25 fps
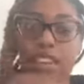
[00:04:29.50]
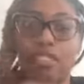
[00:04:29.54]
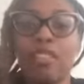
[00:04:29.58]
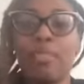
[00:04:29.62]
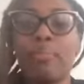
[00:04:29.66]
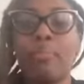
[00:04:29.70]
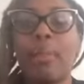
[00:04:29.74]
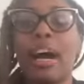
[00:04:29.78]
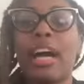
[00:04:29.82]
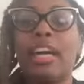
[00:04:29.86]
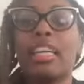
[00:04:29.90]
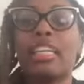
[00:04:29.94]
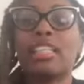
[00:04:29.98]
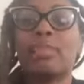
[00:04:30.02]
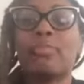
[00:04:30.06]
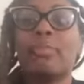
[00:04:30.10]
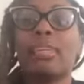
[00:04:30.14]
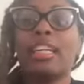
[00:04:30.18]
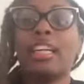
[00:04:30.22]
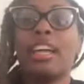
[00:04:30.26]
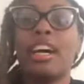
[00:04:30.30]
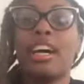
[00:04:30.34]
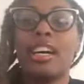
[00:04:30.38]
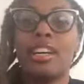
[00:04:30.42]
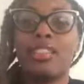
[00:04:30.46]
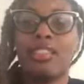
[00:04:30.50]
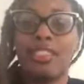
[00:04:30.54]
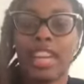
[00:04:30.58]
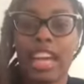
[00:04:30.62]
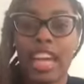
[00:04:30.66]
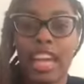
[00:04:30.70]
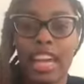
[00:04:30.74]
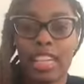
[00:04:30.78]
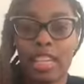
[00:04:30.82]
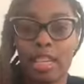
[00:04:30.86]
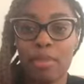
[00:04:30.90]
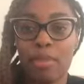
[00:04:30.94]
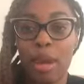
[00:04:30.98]
It reminds me of
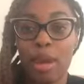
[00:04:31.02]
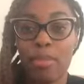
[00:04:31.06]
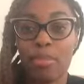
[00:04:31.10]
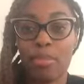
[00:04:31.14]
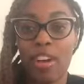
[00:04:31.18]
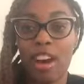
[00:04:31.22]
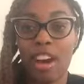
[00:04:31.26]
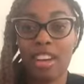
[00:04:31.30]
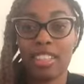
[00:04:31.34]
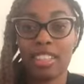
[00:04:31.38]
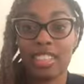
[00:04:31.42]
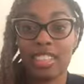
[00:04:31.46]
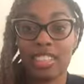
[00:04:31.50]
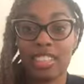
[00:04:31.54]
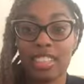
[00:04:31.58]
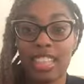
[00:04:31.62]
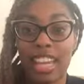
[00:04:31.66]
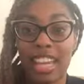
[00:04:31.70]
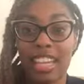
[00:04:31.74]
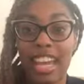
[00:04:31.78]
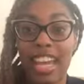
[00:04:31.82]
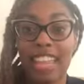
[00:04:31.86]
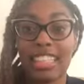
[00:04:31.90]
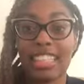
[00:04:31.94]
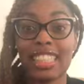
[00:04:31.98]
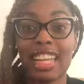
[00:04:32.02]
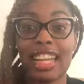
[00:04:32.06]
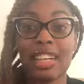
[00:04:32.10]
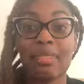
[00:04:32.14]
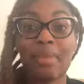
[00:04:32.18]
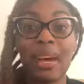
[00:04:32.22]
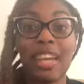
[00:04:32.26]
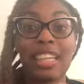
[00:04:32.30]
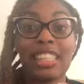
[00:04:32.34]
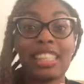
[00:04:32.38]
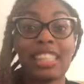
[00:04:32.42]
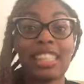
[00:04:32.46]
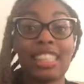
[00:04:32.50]
Candy by Prada. And that's like
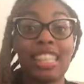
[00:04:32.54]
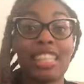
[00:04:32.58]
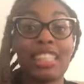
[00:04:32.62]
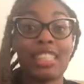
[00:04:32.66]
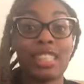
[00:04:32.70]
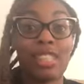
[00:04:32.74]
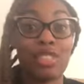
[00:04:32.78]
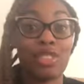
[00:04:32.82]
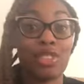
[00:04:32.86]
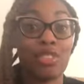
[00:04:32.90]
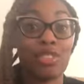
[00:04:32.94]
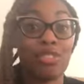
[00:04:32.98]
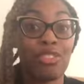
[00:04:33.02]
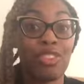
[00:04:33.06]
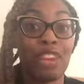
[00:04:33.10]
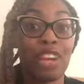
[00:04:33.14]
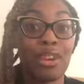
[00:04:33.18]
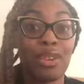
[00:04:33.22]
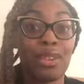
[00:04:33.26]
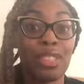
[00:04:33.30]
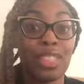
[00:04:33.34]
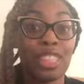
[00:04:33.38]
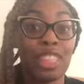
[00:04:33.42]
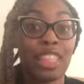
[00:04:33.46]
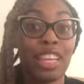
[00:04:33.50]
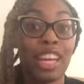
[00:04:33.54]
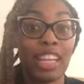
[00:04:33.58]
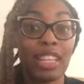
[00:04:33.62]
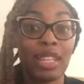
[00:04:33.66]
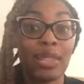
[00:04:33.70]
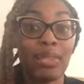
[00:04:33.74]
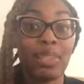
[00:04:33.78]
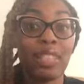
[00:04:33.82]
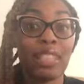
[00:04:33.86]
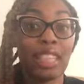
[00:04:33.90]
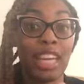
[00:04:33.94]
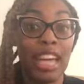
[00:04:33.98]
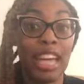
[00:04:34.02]
my signature fragrance that I
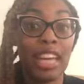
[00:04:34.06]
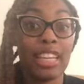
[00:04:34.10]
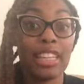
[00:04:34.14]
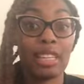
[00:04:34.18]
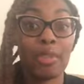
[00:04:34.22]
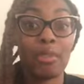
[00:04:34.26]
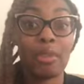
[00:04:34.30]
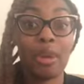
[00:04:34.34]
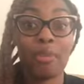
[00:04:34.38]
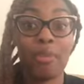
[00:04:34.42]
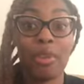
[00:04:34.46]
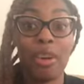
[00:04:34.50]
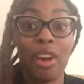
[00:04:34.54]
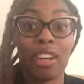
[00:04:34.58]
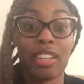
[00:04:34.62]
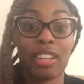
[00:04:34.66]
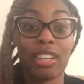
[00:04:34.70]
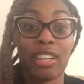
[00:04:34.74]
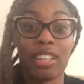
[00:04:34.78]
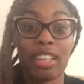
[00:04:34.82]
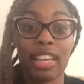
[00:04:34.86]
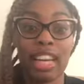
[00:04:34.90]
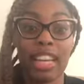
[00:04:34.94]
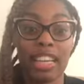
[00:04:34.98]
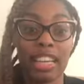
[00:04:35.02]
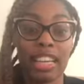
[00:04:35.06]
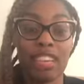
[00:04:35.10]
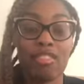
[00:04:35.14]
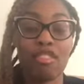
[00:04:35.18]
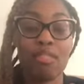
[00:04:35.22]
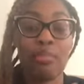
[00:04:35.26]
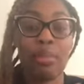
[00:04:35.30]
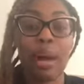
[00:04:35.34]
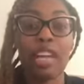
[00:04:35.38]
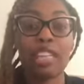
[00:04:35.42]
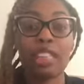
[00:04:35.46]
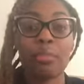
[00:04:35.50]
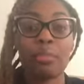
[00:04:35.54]
use. Candy by Prada. Like it
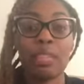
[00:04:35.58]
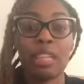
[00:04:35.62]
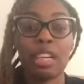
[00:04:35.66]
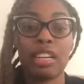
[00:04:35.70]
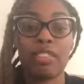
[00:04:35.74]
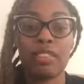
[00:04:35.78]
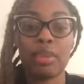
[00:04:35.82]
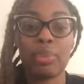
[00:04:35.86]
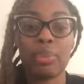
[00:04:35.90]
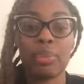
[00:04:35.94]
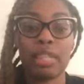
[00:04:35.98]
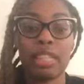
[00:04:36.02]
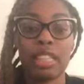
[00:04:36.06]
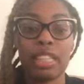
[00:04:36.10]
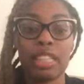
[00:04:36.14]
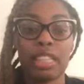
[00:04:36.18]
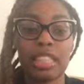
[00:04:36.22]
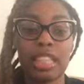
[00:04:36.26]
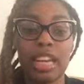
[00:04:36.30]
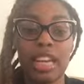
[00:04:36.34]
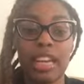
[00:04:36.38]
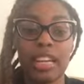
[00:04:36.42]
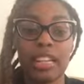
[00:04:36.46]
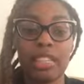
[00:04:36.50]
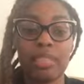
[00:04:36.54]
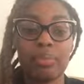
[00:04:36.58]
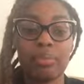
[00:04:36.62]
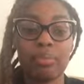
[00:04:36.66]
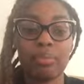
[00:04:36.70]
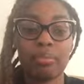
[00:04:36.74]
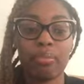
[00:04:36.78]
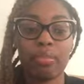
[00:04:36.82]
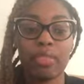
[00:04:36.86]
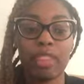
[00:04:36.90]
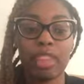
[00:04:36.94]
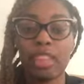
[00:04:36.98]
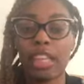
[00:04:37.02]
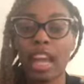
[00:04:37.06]
reminds me of it, but it's like
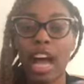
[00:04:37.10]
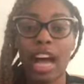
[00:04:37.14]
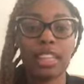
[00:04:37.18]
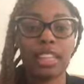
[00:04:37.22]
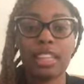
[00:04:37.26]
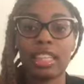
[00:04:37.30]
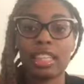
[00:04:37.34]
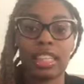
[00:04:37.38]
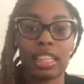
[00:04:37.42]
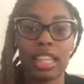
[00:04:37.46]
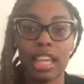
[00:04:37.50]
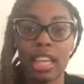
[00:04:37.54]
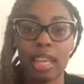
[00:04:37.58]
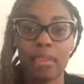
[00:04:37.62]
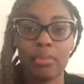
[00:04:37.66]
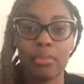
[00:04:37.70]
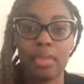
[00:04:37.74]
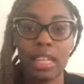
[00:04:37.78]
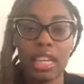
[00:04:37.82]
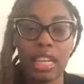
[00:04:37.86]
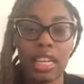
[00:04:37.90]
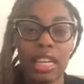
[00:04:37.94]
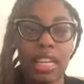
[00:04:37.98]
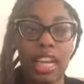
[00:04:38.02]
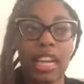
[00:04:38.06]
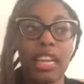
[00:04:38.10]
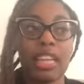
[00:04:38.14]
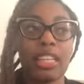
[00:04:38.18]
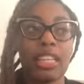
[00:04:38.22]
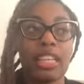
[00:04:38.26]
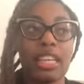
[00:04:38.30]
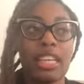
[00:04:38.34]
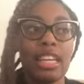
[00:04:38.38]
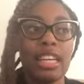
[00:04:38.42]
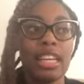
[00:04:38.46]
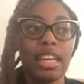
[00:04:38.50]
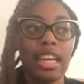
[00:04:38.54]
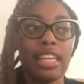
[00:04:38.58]
not the same. Like
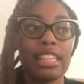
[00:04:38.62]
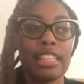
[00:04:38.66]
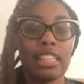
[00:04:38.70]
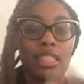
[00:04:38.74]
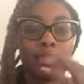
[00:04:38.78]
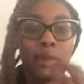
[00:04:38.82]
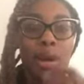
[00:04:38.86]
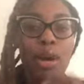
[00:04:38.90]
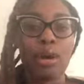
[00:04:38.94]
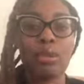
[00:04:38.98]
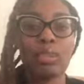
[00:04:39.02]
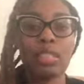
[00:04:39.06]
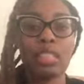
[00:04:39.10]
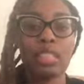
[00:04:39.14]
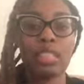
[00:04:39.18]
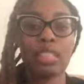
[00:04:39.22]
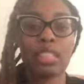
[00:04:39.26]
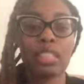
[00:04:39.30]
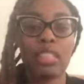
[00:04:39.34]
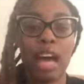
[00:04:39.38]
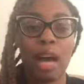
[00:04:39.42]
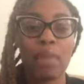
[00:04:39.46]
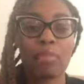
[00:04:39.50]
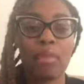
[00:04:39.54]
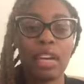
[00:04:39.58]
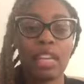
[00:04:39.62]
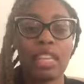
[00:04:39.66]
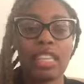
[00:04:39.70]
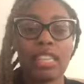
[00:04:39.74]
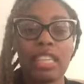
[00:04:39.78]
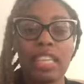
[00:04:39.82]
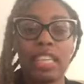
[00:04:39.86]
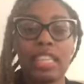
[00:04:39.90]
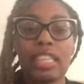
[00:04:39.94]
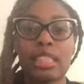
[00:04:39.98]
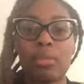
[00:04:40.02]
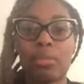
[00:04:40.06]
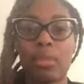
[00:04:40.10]
it smells, I'm not gonna
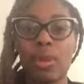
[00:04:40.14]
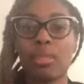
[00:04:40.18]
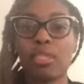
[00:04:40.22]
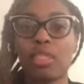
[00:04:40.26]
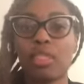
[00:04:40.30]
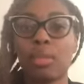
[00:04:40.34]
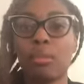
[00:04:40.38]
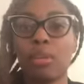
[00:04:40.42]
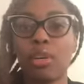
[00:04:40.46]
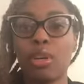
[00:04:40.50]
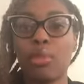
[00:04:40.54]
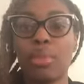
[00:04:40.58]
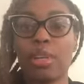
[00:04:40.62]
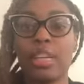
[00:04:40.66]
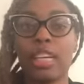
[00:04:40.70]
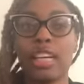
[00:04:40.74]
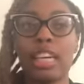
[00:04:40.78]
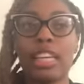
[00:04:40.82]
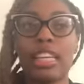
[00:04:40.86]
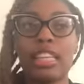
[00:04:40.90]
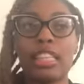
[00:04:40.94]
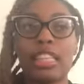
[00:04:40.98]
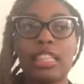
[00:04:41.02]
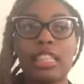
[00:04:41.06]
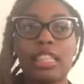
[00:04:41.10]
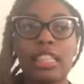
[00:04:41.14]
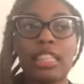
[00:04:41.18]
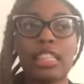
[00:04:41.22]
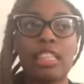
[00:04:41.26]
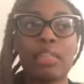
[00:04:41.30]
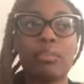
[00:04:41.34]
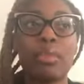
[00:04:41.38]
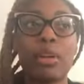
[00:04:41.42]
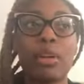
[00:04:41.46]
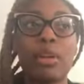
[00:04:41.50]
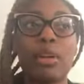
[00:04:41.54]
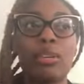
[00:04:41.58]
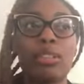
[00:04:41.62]
say it smells similar, but it
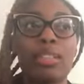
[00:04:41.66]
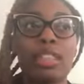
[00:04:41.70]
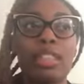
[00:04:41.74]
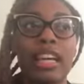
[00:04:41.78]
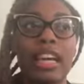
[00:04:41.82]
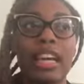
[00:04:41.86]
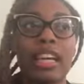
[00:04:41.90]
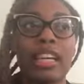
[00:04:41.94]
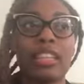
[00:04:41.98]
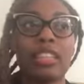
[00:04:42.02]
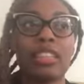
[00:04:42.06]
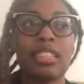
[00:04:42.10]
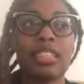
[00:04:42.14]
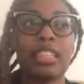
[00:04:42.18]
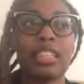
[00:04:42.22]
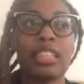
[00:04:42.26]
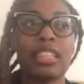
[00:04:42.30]
smells like,